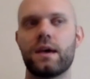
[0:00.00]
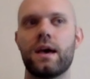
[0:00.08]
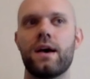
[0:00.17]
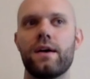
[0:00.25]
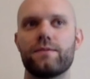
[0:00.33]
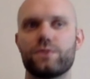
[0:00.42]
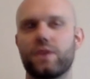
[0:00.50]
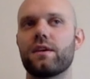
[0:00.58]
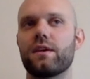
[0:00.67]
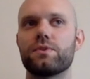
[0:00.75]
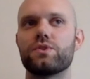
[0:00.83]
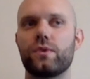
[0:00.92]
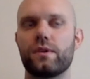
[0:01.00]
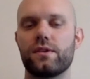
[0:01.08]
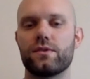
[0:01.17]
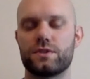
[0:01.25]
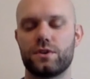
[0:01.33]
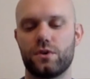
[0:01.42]
Mm-hmm. So I think between
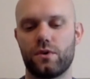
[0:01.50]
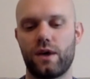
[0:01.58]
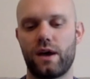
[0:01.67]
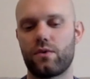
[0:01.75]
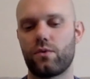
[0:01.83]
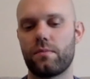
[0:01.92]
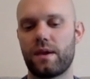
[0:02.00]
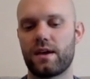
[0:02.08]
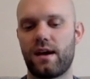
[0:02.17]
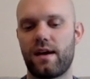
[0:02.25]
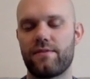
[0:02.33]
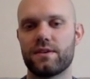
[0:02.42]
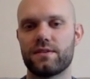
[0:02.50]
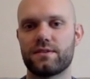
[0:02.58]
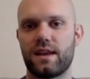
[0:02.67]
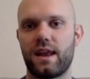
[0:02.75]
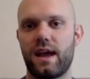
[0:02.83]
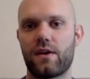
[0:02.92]
those two, how can we make it obvious
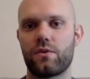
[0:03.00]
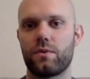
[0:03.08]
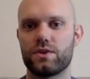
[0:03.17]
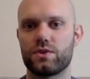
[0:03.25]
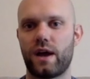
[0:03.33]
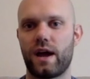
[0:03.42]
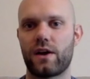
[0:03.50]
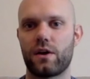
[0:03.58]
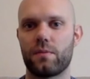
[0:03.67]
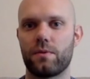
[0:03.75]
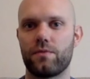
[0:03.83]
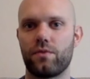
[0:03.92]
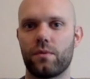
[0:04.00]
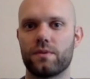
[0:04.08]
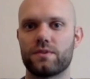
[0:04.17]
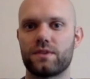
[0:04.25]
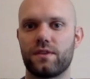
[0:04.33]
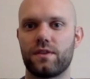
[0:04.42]
and how can we track our
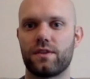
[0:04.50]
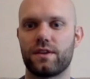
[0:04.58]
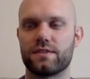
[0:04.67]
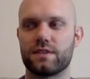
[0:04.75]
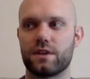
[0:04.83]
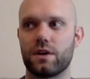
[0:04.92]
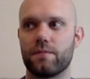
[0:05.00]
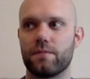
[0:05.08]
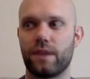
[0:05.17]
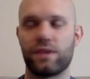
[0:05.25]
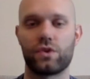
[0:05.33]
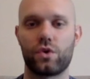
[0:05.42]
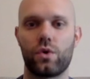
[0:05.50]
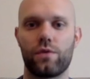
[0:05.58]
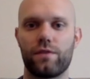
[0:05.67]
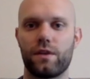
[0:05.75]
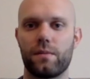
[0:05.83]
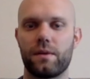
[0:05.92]
performance on the things that are like the core
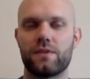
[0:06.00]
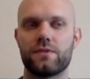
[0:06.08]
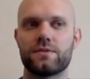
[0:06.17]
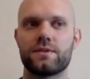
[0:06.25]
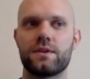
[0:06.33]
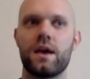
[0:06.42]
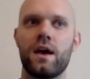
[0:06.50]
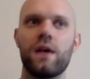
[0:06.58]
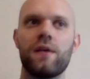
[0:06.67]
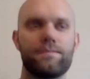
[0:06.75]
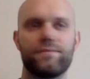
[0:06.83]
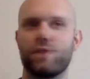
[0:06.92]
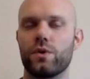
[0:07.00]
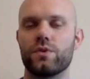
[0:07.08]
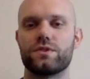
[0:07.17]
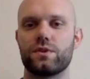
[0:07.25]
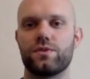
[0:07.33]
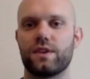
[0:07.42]
fundamentals?
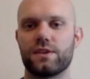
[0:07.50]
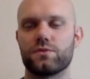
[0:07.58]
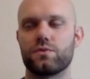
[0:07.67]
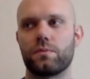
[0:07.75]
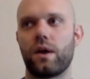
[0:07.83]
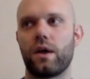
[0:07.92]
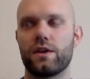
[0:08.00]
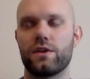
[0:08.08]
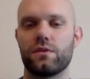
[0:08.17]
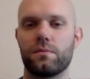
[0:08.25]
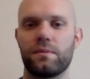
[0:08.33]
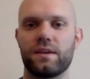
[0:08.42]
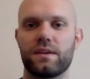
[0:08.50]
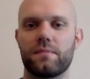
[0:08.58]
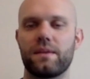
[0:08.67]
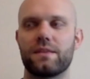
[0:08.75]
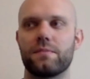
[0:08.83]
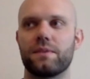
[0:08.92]
Those two things will probably
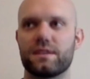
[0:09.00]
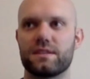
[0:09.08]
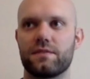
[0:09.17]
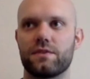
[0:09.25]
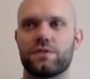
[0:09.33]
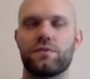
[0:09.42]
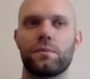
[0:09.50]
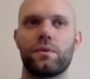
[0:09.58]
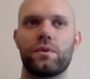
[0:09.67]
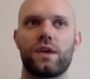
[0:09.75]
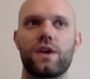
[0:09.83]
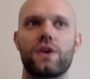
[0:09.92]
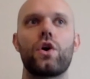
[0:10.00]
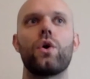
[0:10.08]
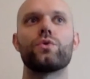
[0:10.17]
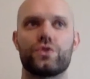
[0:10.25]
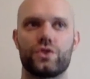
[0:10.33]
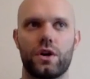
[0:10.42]
make the biggest difference for building a
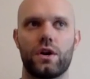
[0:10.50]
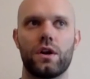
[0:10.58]
culture